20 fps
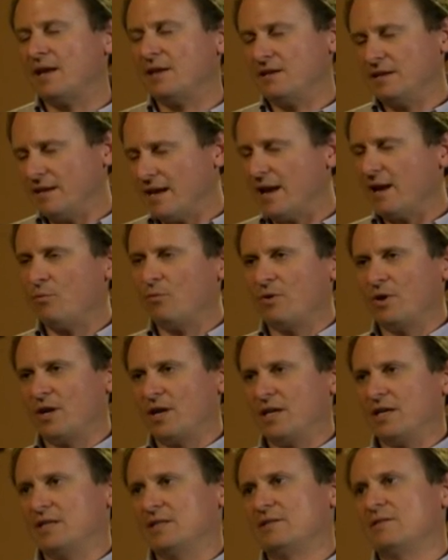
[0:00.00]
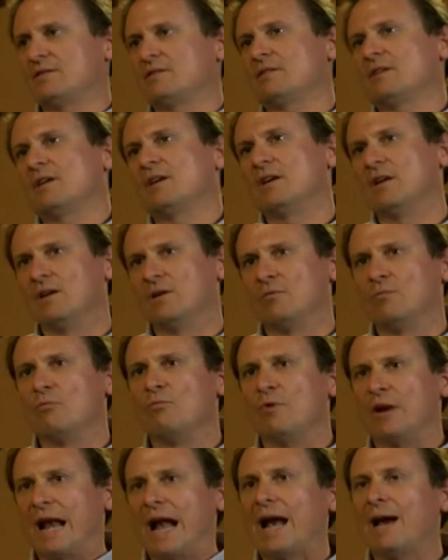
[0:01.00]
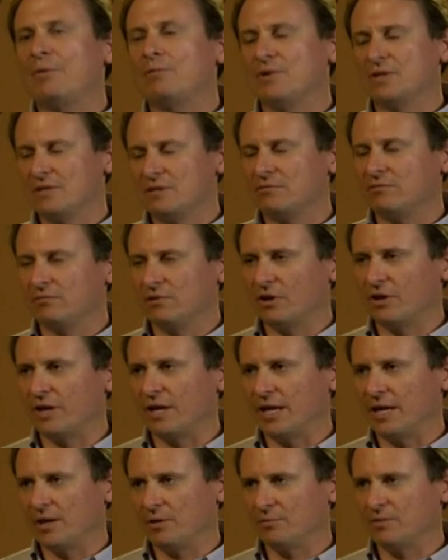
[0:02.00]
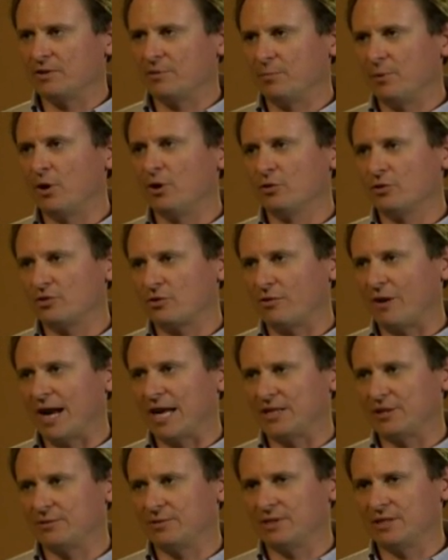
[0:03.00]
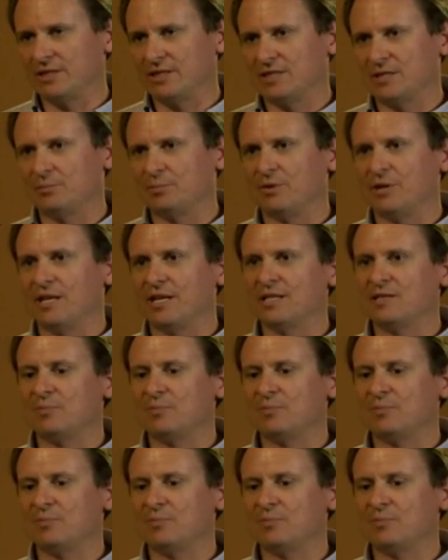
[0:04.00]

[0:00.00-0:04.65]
network is, when I was learning it, it was a postgraduate discipline.